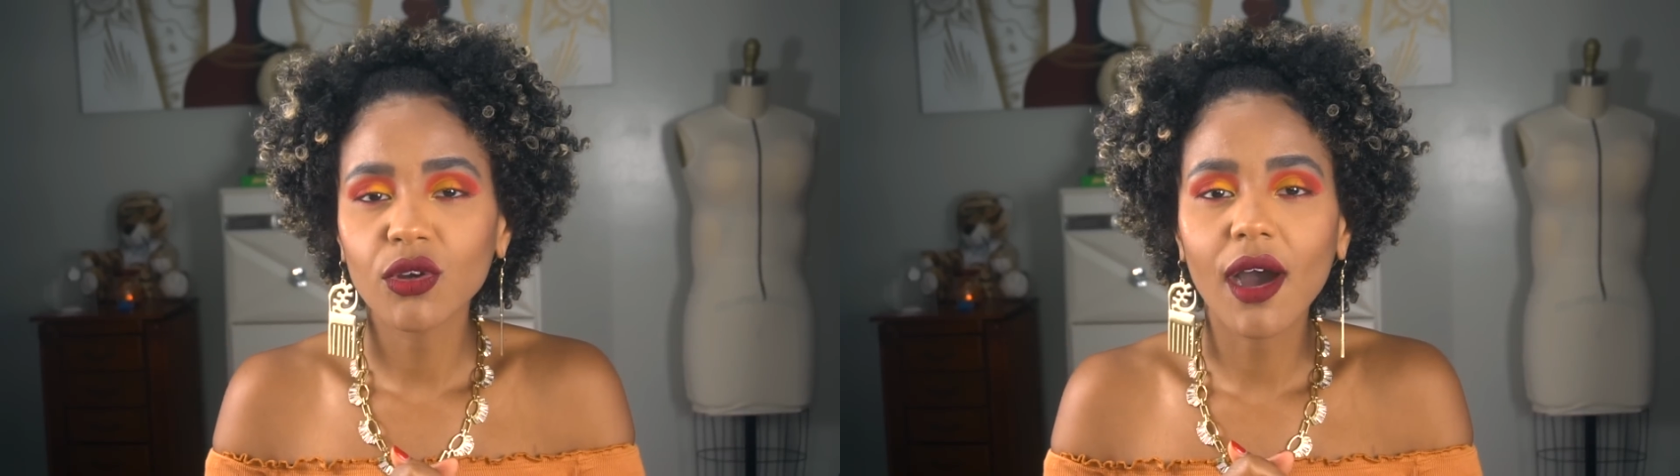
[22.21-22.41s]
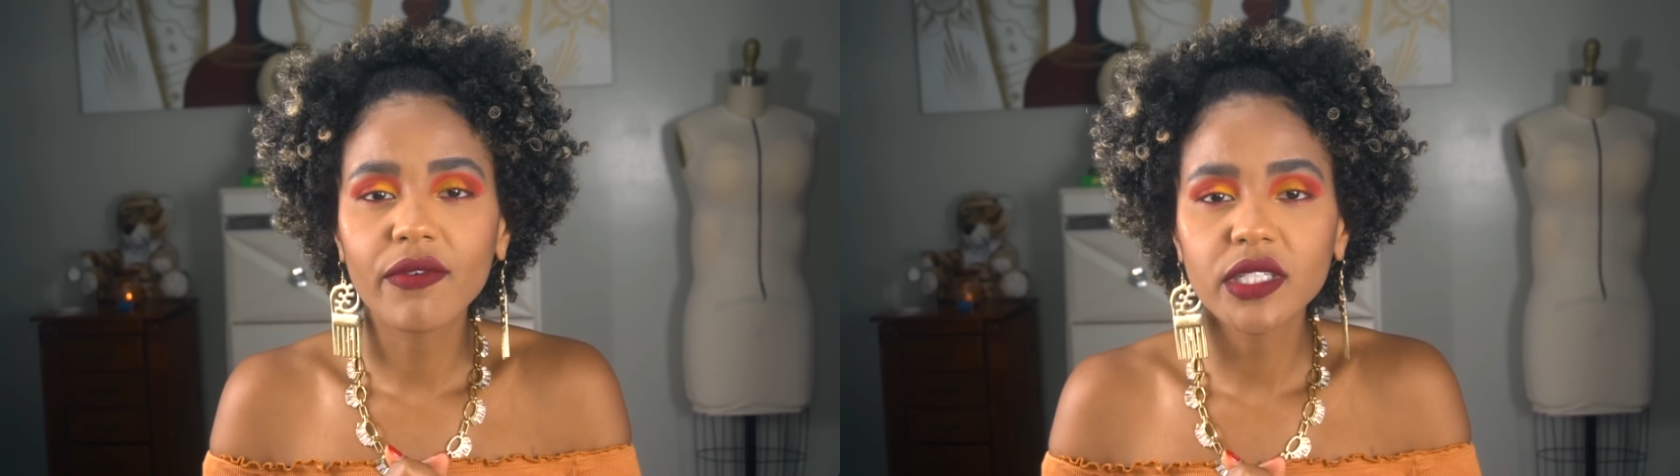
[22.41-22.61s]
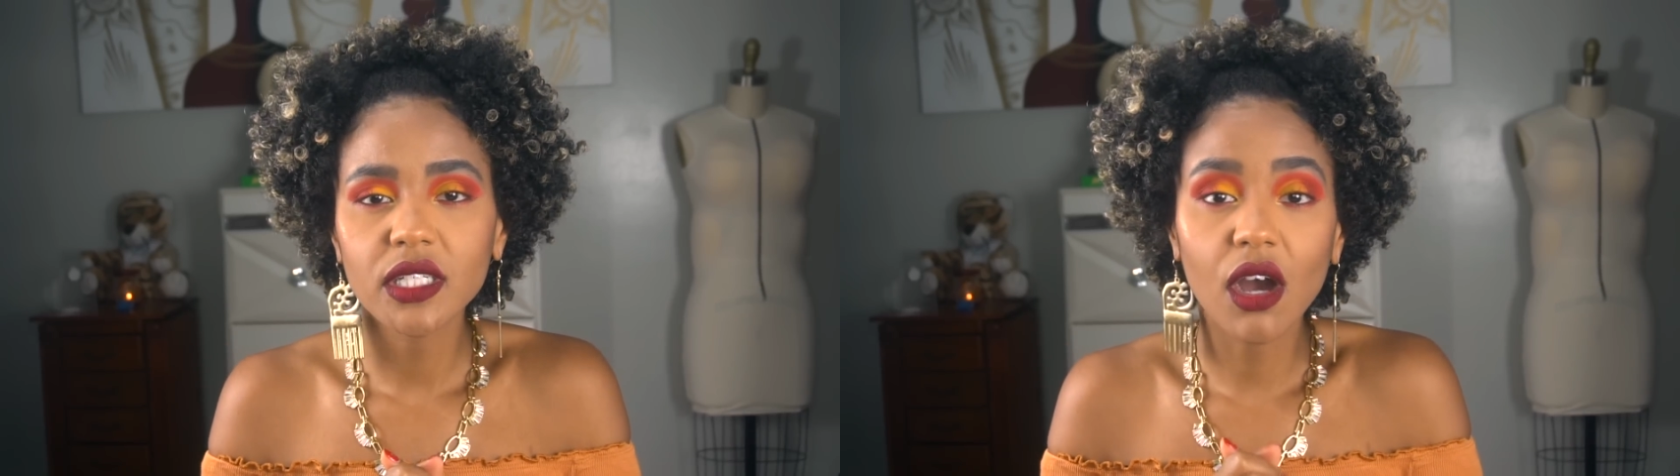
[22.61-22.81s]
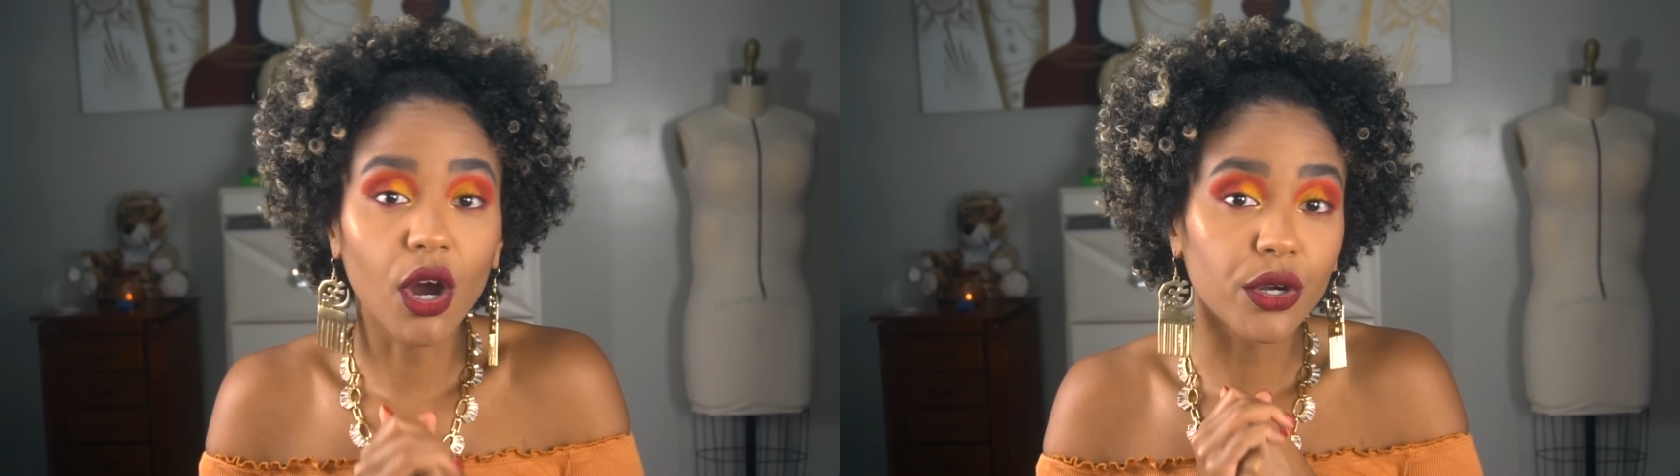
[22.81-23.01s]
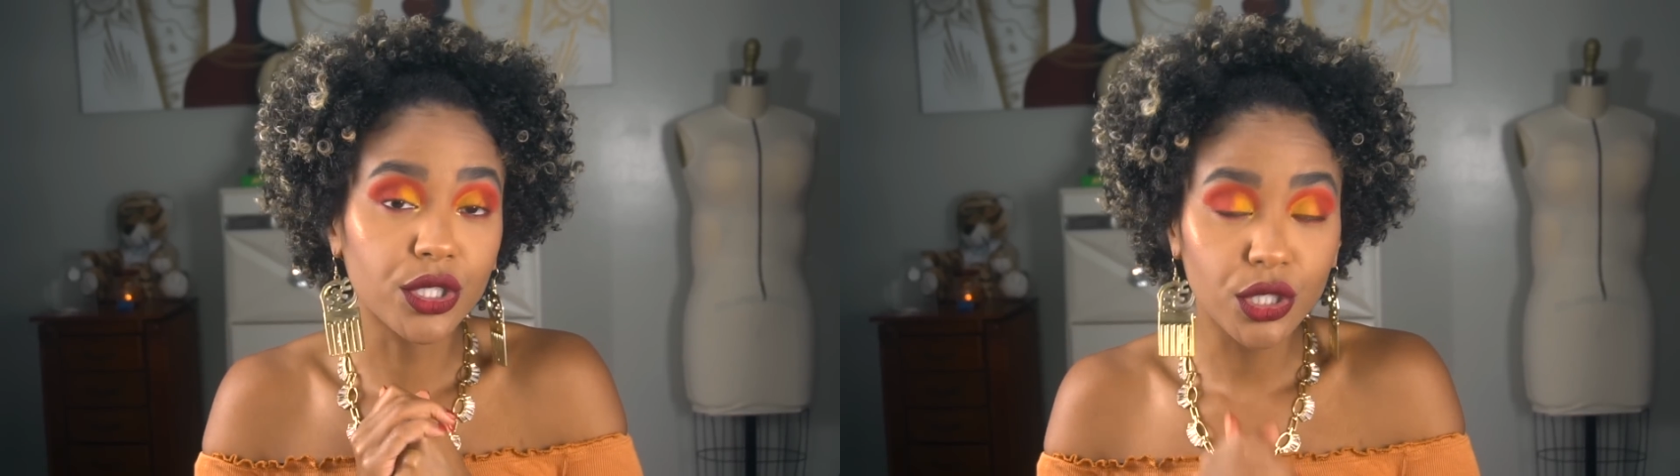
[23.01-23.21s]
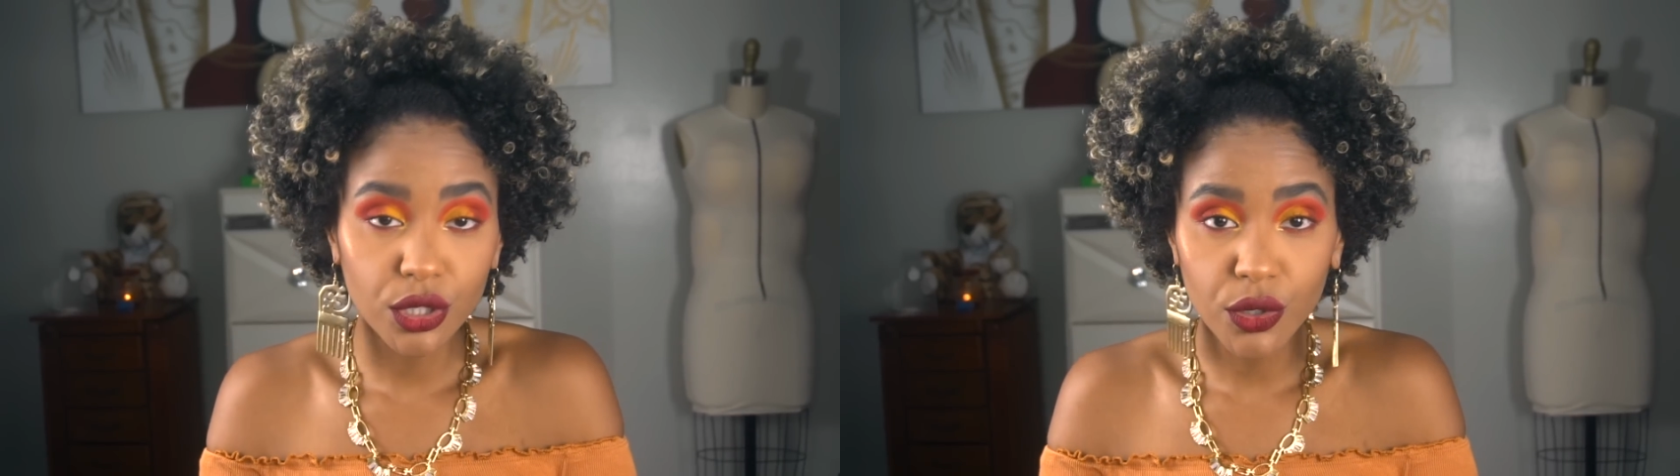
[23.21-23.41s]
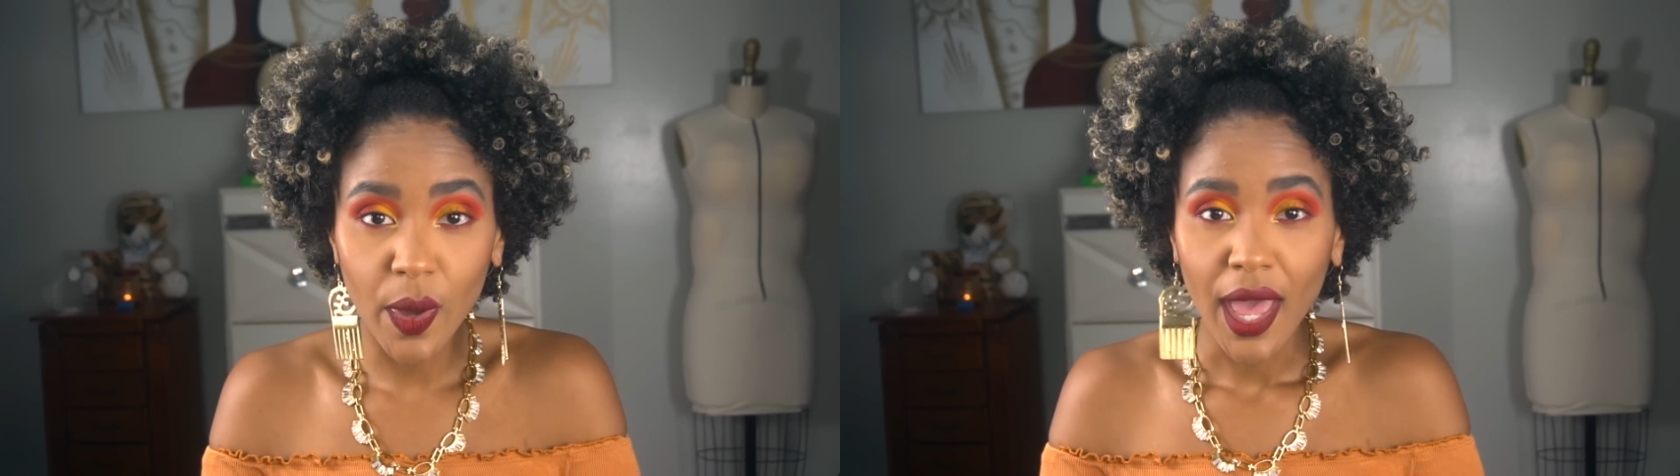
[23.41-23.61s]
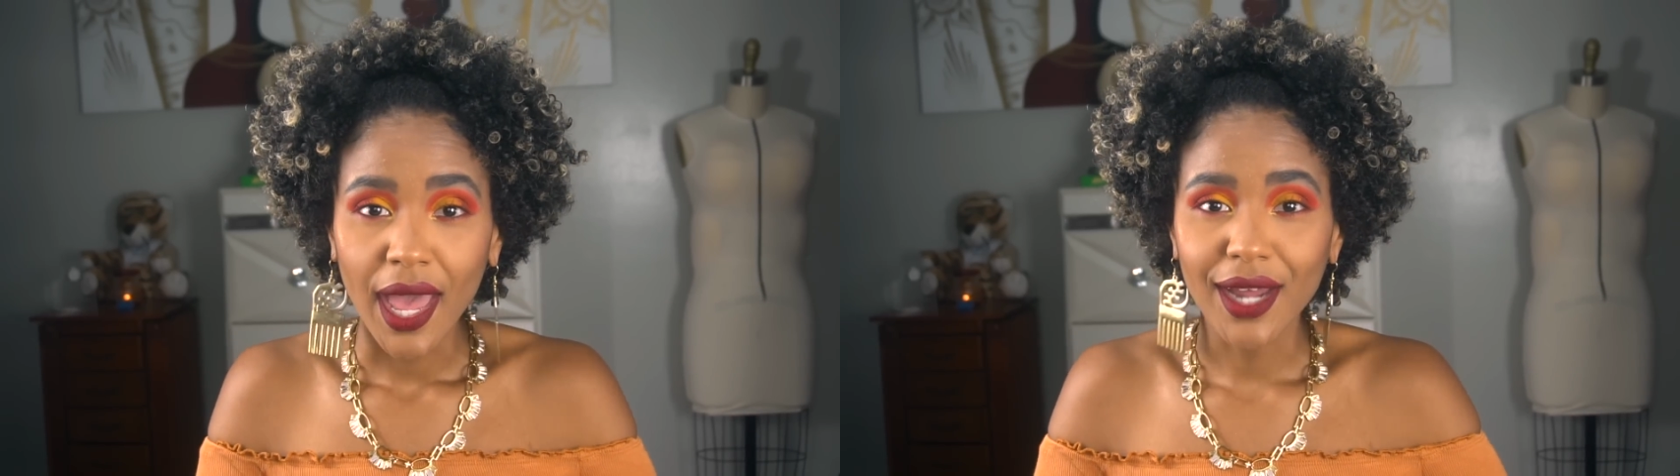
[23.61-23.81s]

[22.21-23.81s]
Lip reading: you obviously are too,